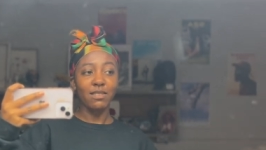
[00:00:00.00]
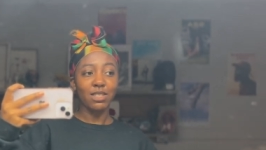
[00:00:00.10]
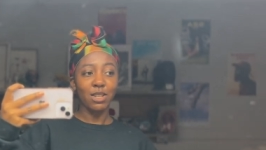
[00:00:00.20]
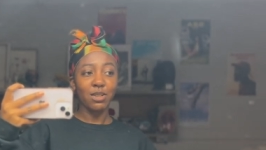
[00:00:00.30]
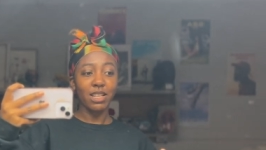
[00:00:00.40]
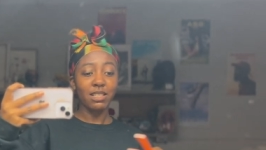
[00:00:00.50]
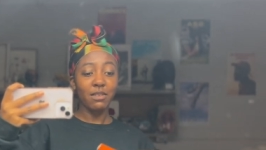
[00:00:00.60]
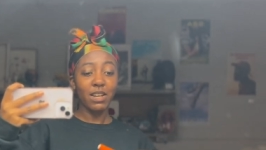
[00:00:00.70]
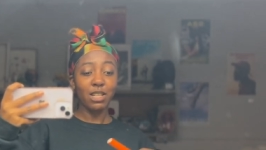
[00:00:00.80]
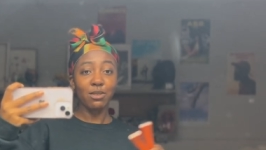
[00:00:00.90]
So let's see
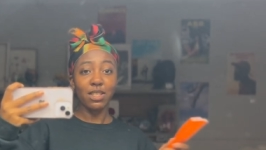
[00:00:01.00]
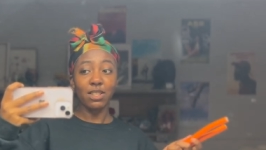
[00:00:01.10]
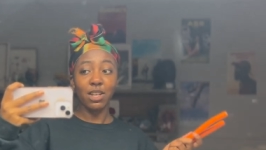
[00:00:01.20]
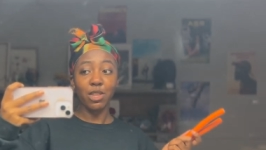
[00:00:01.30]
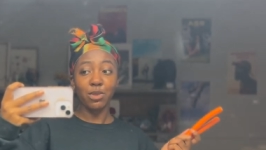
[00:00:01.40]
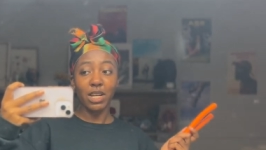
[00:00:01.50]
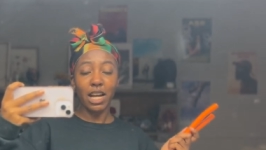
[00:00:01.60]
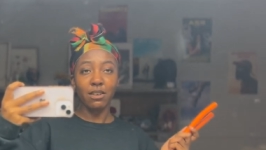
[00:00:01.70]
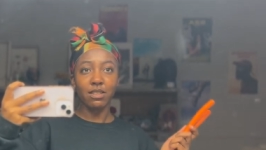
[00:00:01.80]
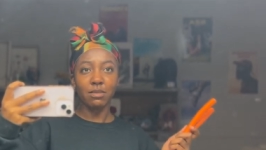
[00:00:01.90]
if I can do this all in three
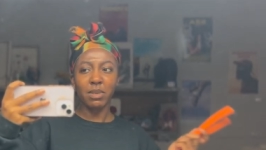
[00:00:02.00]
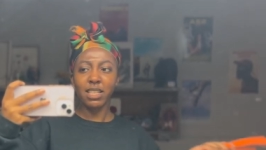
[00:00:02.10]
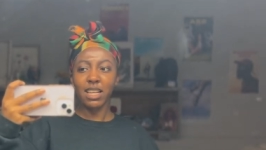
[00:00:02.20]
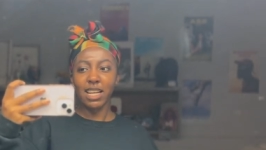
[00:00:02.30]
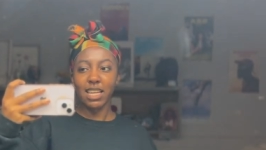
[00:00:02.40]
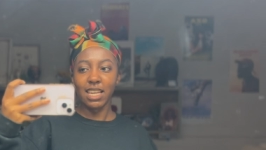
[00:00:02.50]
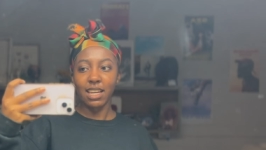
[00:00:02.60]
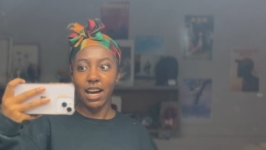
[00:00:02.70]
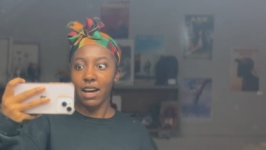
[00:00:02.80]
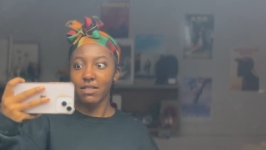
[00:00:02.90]
hours. Plus I gotta eat,
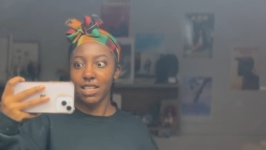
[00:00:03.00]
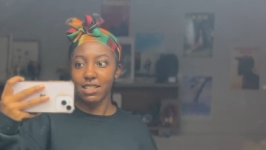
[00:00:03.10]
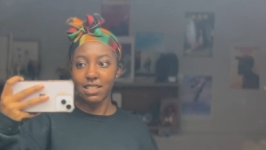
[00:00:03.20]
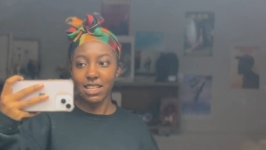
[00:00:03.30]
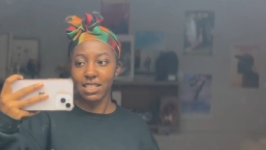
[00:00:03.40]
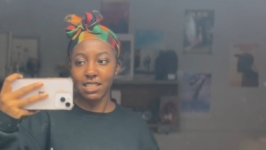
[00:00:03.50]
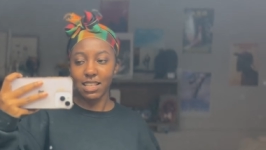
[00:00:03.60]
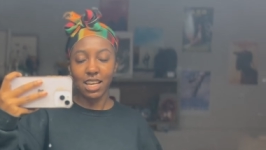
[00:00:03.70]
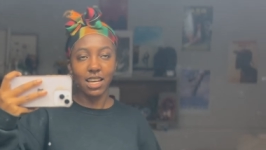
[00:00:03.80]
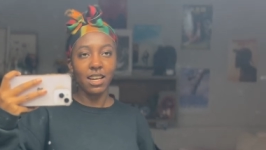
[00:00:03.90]
I have yet to eat
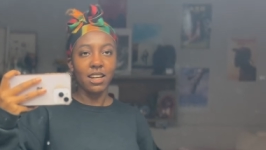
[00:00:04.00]
today.